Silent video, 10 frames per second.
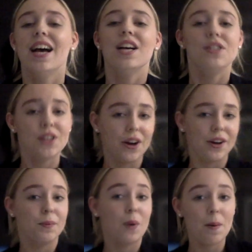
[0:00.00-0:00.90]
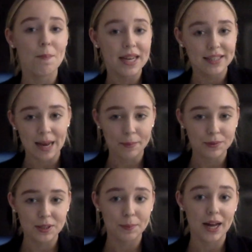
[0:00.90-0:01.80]
So, what makes
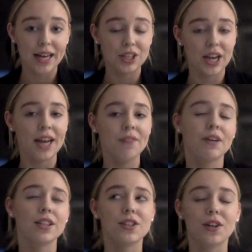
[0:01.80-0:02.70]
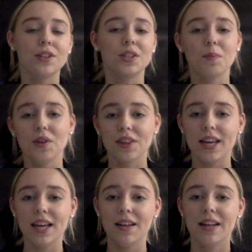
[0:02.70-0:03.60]
Apple's supply chain run so
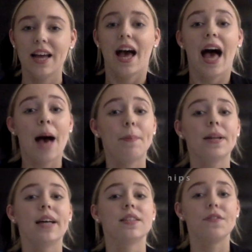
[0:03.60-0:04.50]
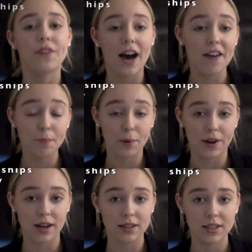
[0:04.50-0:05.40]
smoothly? Apple has 5
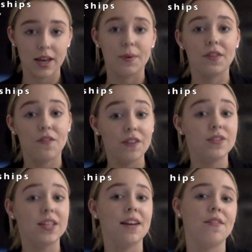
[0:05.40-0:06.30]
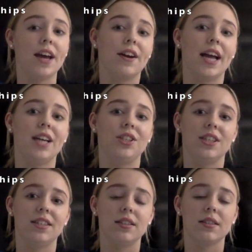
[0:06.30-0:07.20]
products with 15
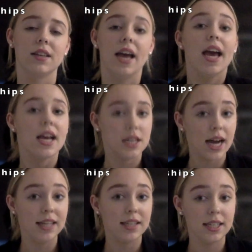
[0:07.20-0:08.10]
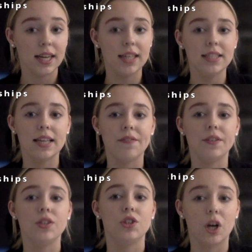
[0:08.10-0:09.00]
variations. In
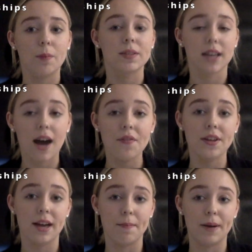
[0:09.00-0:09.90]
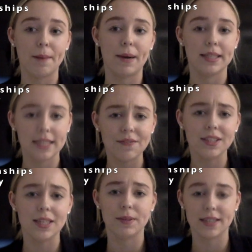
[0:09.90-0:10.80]
1997, Jobs cut the number by
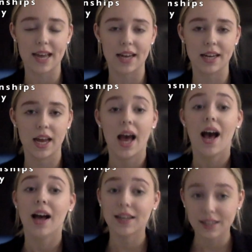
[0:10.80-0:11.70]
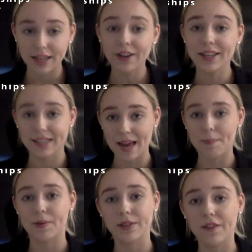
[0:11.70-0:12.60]
70%, a clear
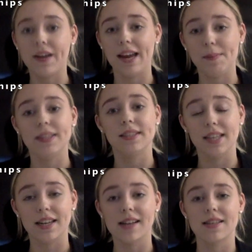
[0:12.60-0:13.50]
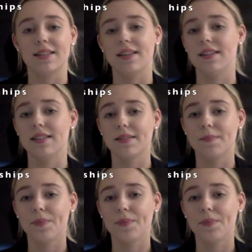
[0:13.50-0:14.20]
example of ABC analysis.